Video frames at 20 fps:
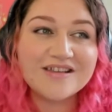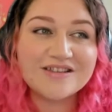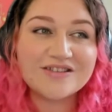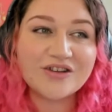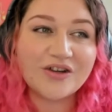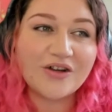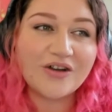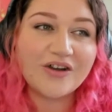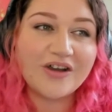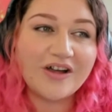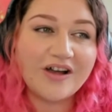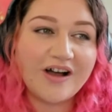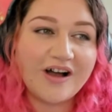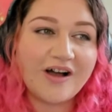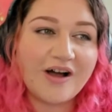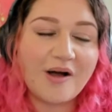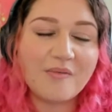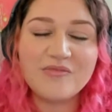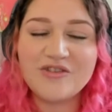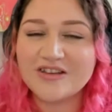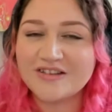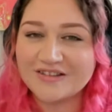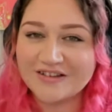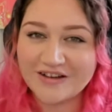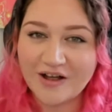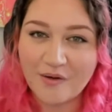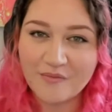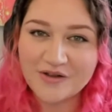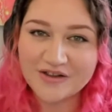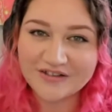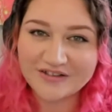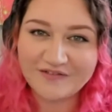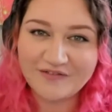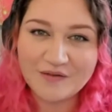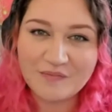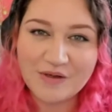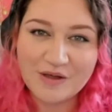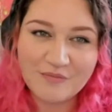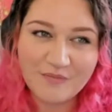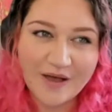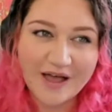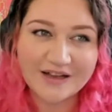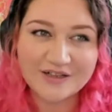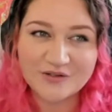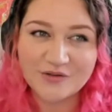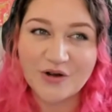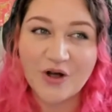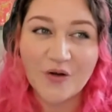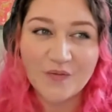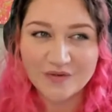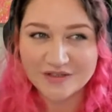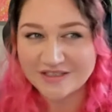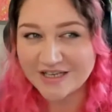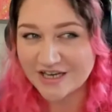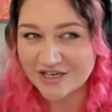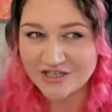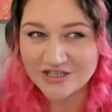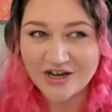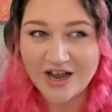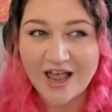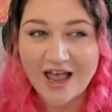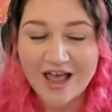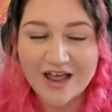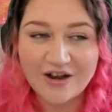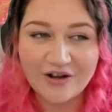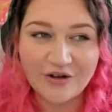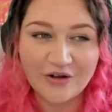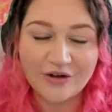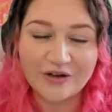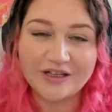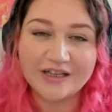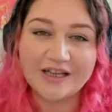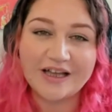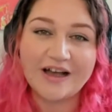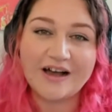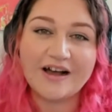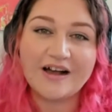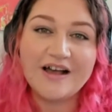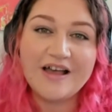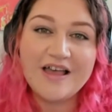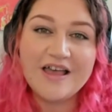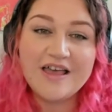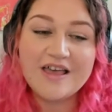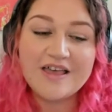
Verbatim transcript: So uh, I'm just I'm just flipping back to a conversation I had earlier